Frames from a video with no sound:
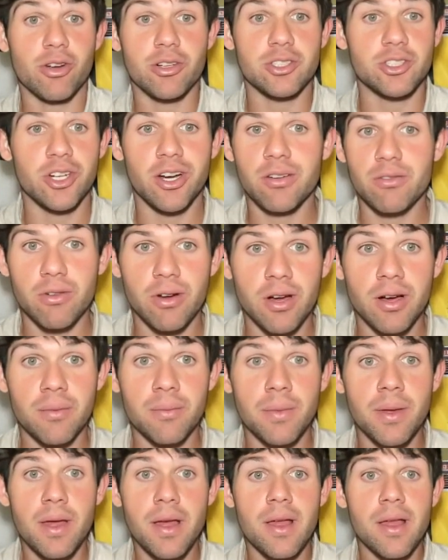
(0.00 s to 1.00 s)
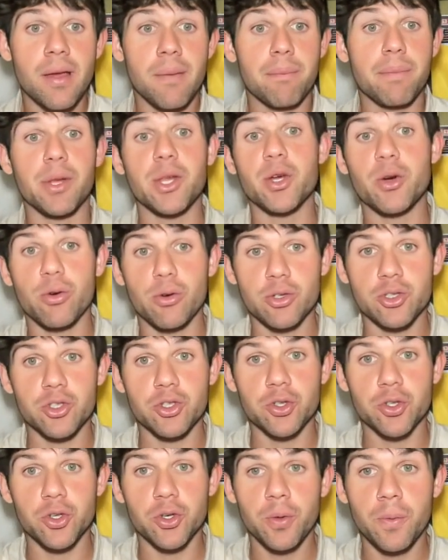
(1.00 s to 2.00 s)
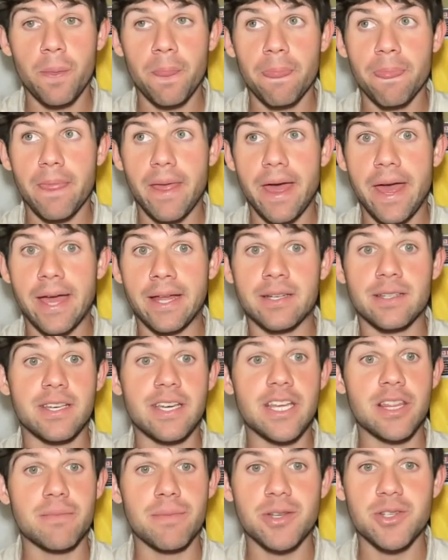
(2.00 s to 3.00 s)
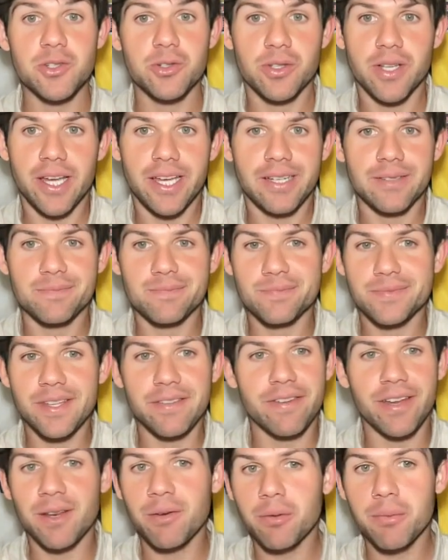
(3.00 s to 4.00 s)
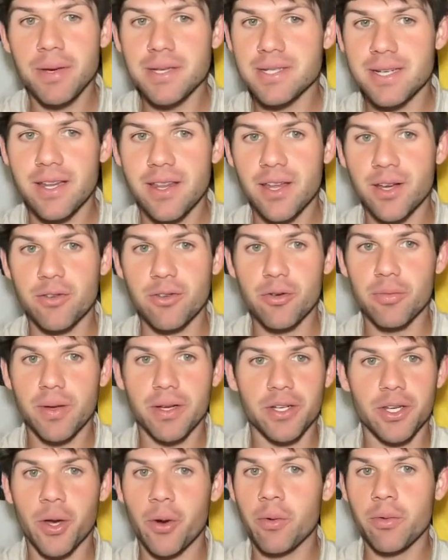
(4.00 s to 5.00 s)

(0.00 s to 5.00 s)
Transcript: Jon Rahm, Billy Horschel, and Keith Mitchell. Like, if anyone makes it out of that group, like, no